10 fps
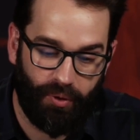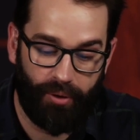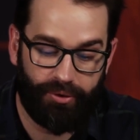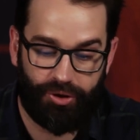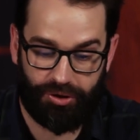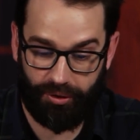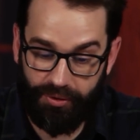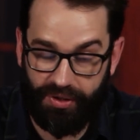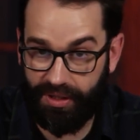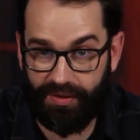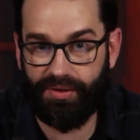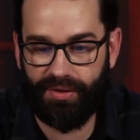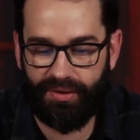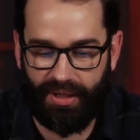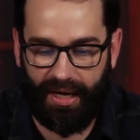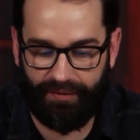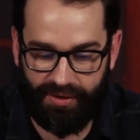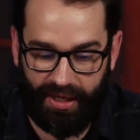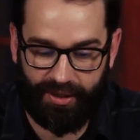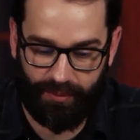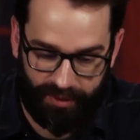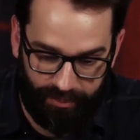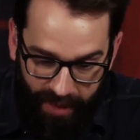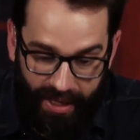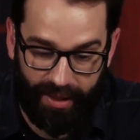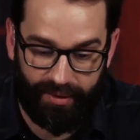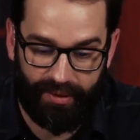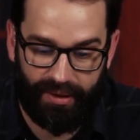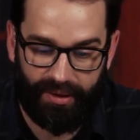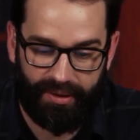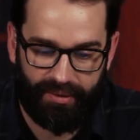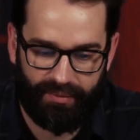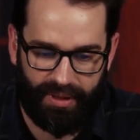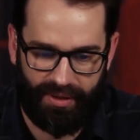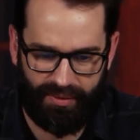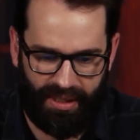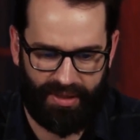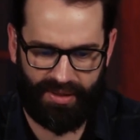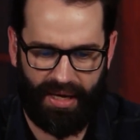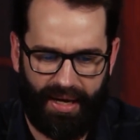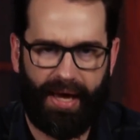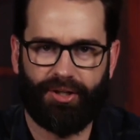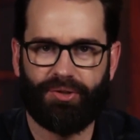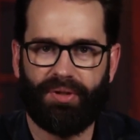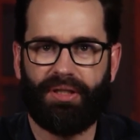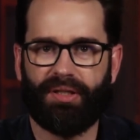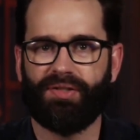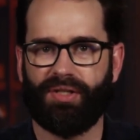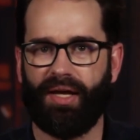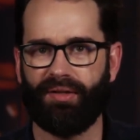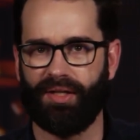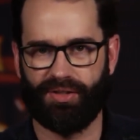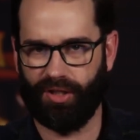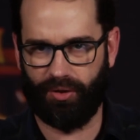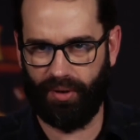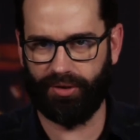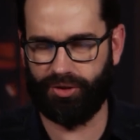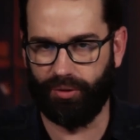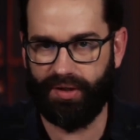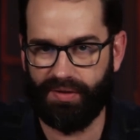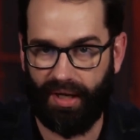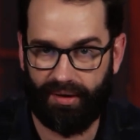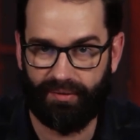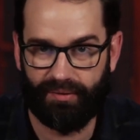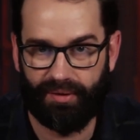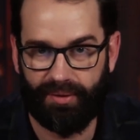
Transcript: quote, chooses to have sex with the man, is that actually consent? Is there a real choice there?